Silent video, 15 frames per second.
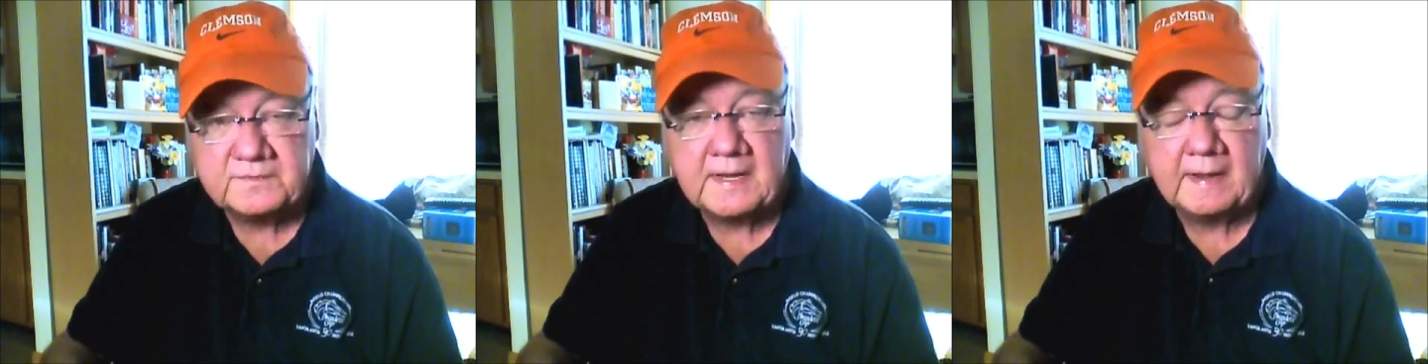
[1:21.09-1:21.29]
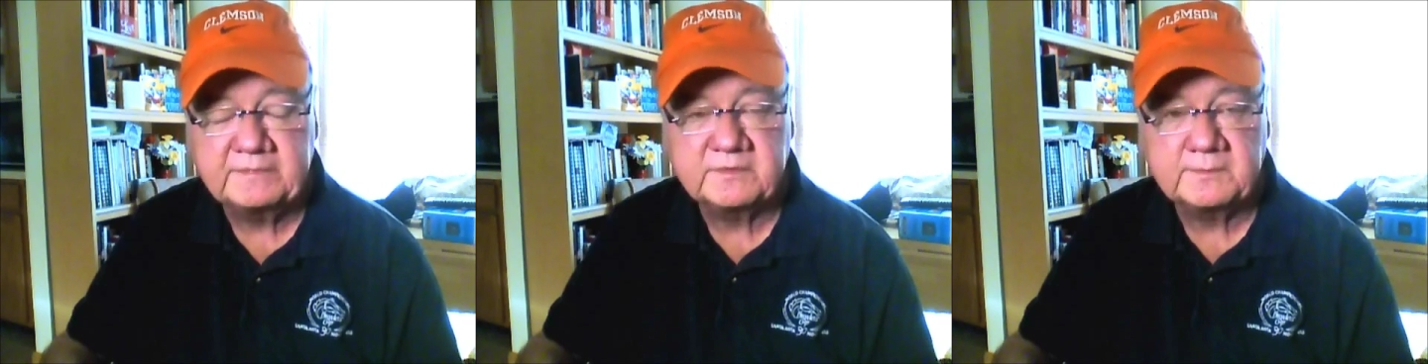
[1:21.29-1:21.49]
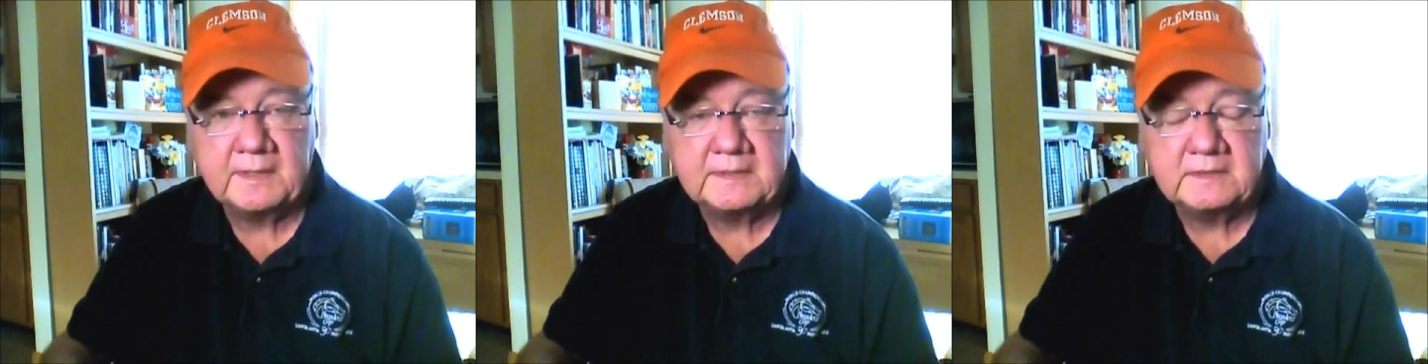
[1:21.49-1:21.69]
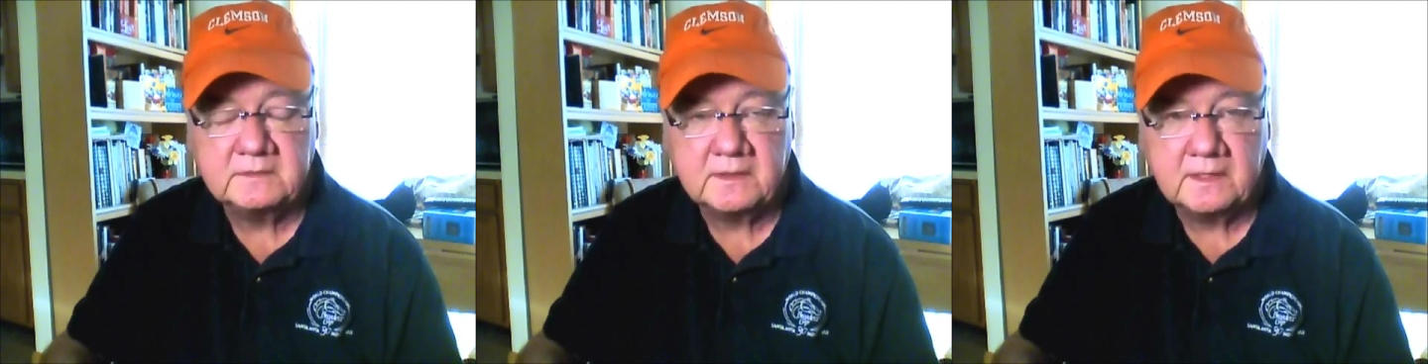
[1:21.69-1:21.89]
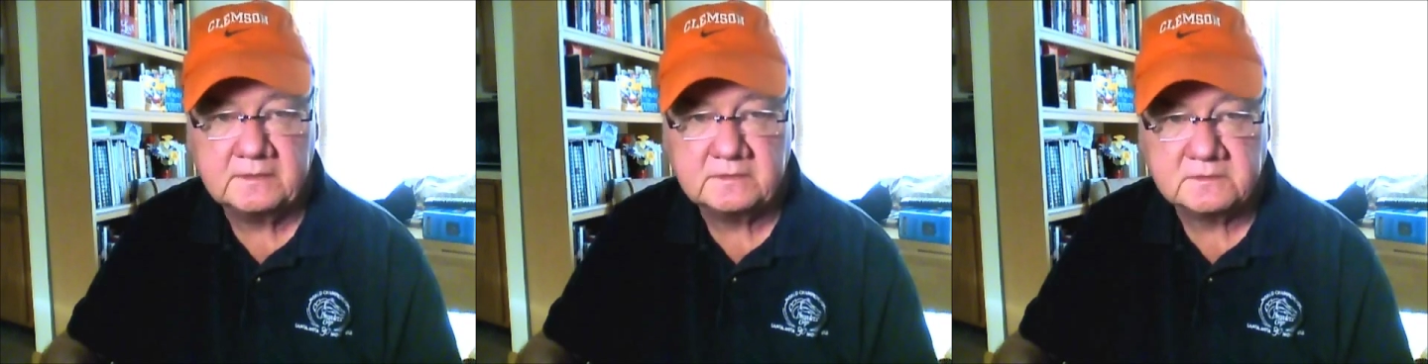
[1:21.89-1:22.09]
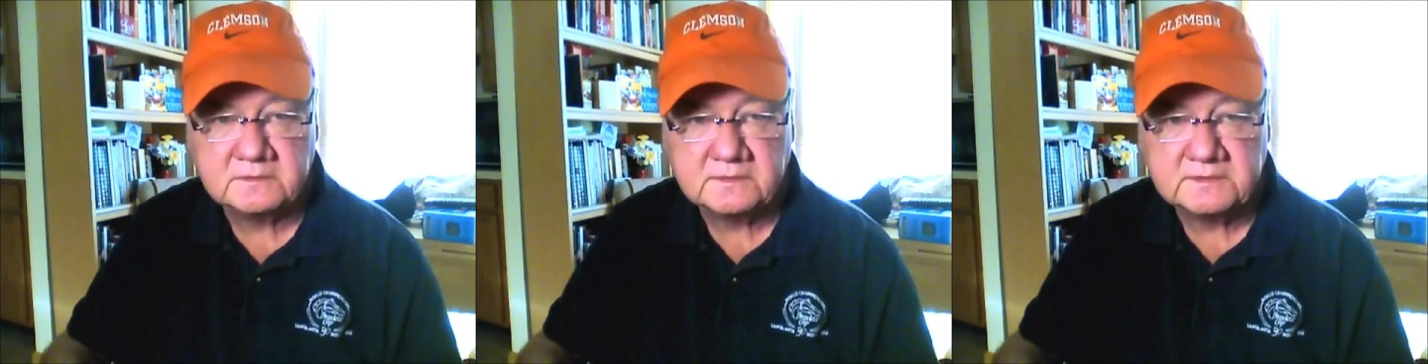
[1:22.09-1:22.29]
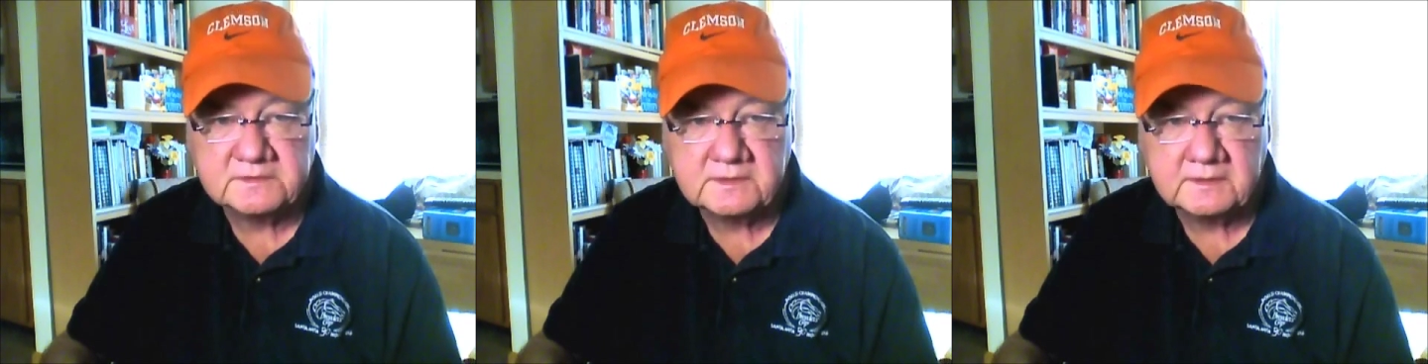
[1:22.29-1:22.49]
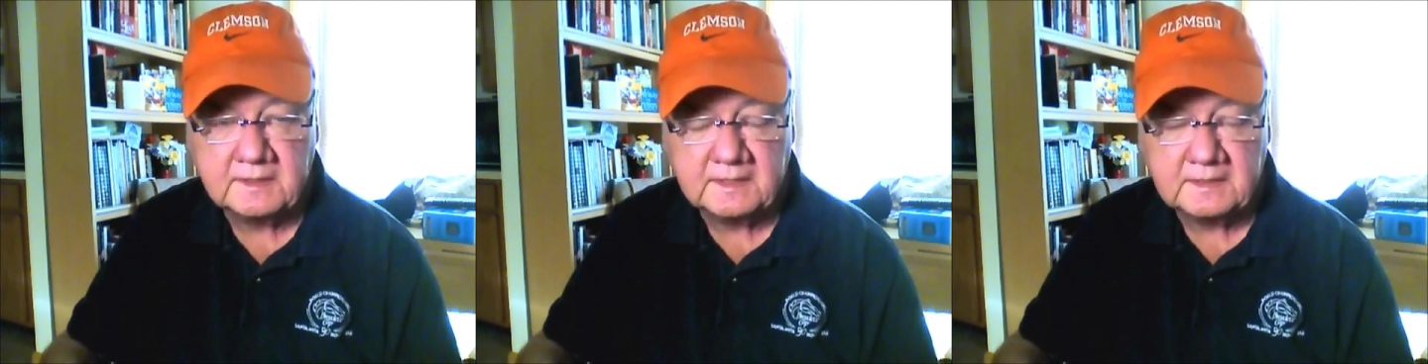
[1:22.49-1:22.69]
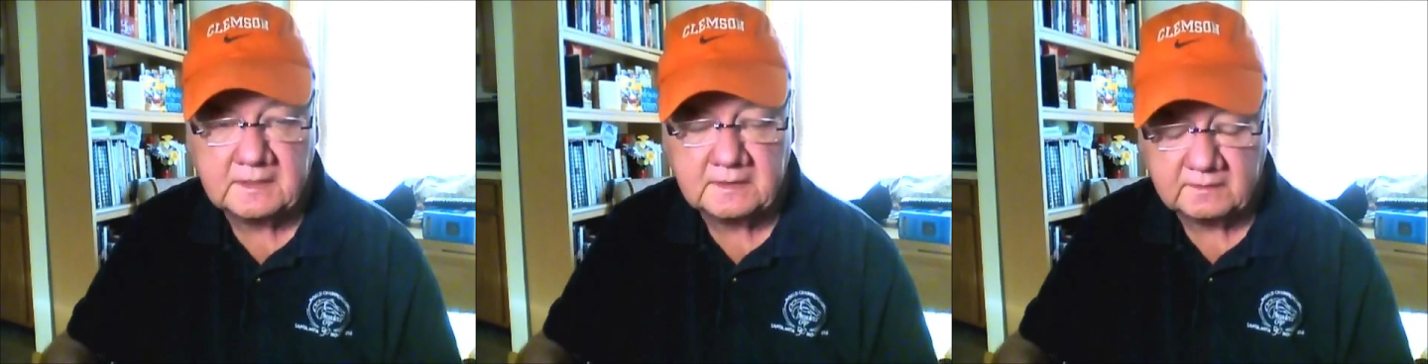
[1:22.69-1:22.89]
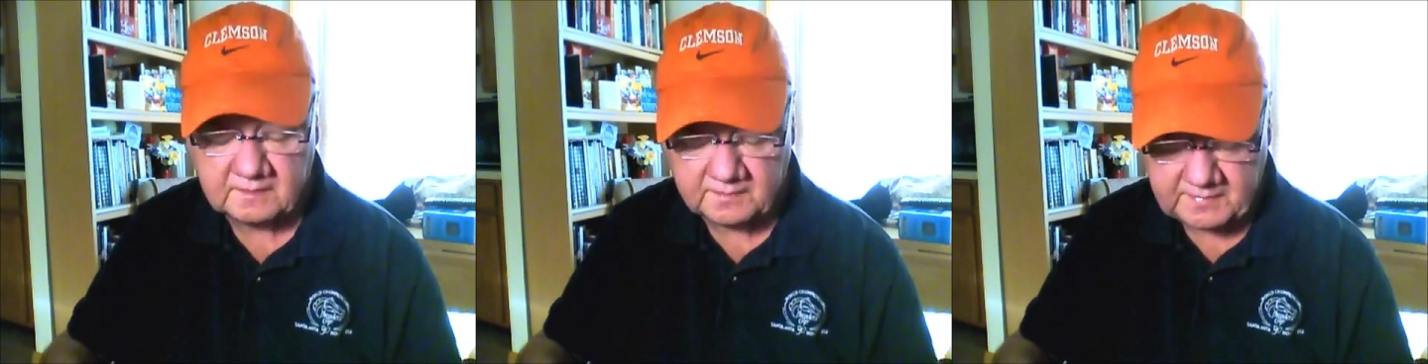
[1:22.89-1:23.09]
Tops my contenders list tonight
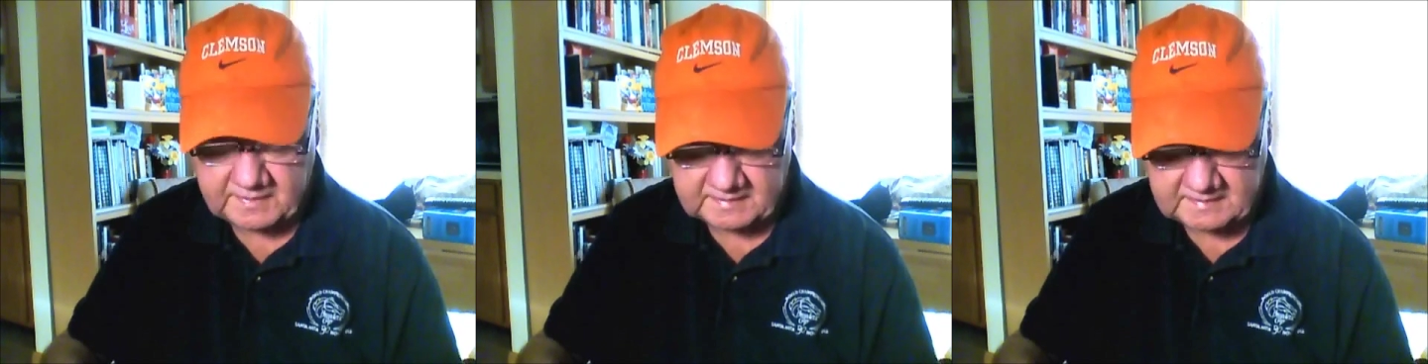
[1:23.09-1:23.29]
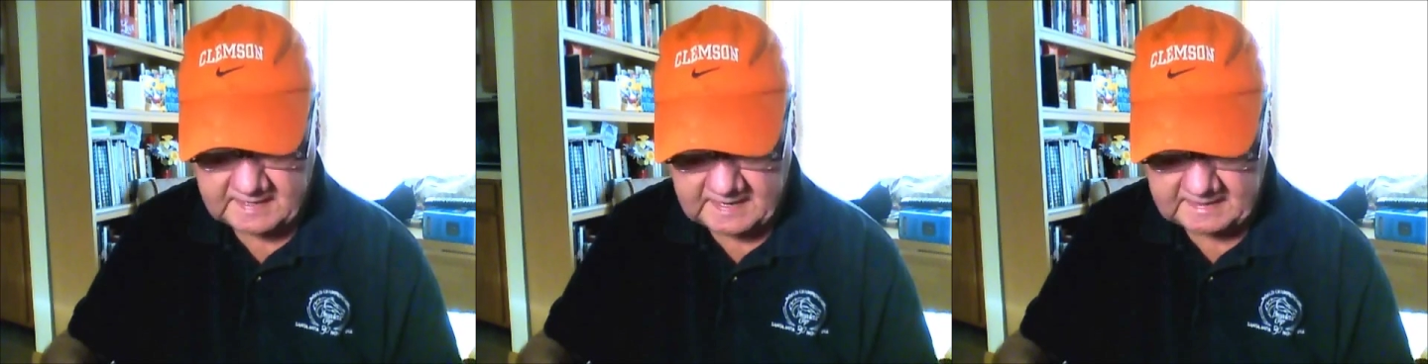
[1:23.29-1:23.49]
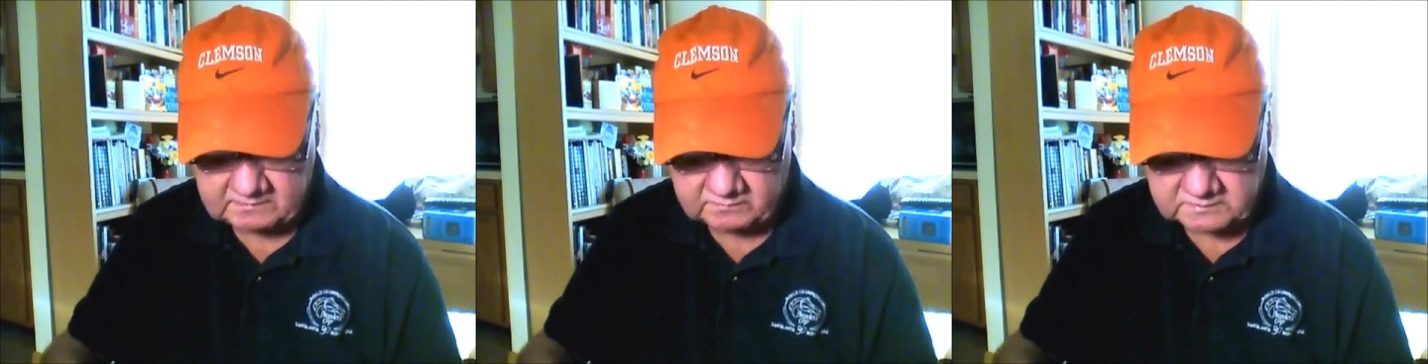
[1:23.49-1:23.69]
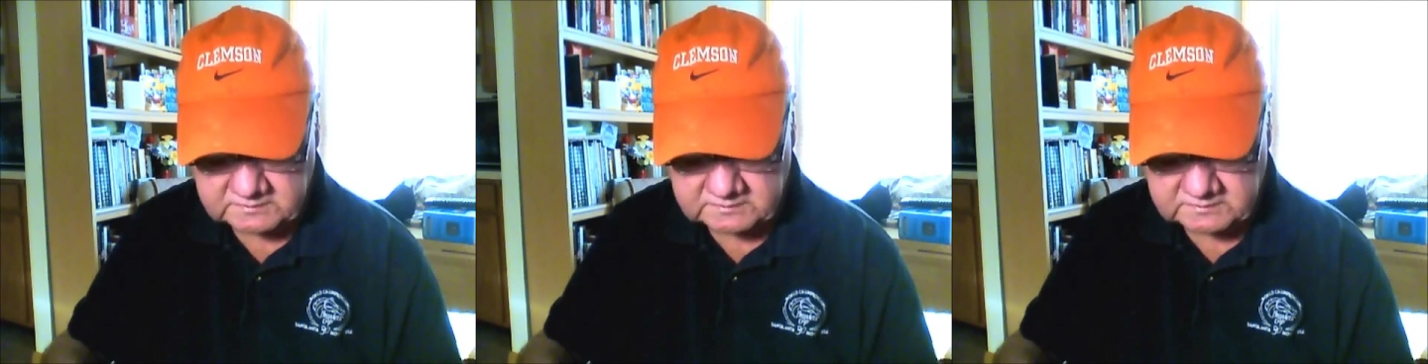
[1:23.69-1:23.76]
here at Penn Nat,